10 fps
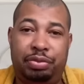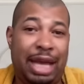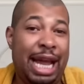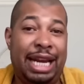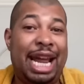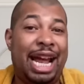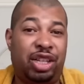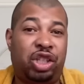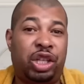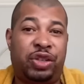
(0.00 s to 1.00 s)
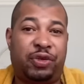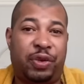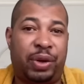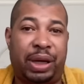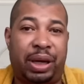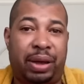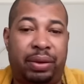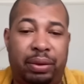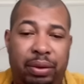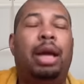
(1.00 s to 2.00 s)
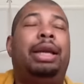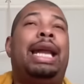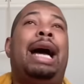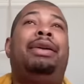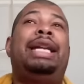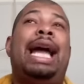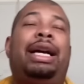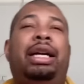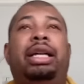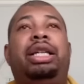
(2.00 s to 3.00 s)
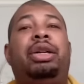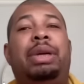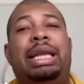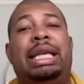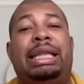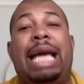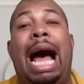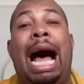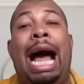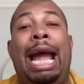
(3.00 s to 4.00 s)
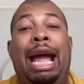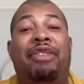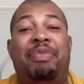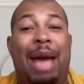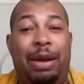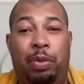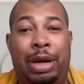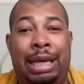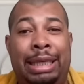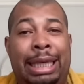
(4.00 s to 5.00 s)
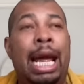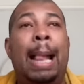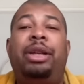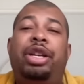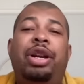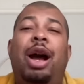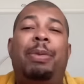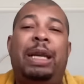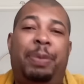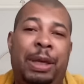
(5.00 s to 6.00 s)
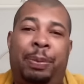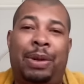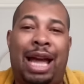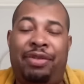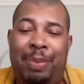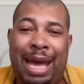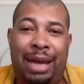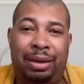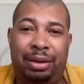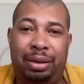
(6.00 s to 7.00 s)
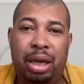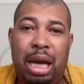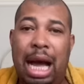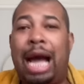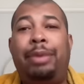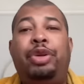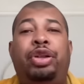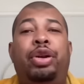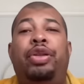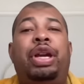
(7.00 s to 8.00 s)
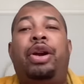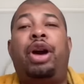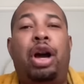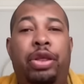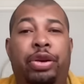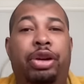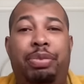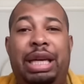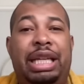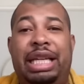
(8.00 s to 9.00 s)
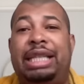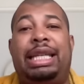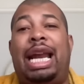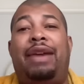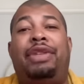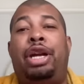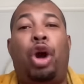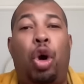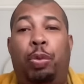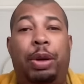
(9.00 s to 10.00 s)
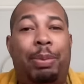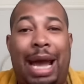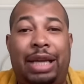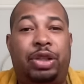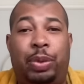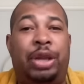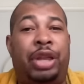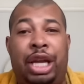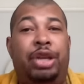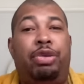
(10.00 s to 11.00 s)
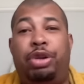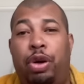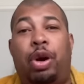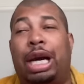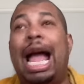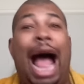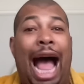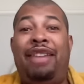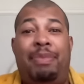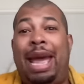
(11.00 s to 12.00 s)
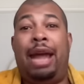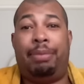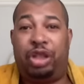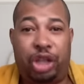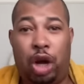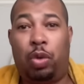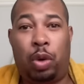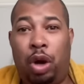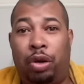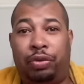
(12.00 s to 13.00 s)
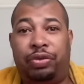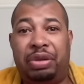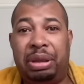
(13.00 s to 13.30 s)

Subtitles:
And Ashley's forehead. Now, NECA, you and this, I have met Wendy. Do you know how many people I've met? I'm sure there are other comedians that I've done open mics with in New York. I've met Michelle Wolf.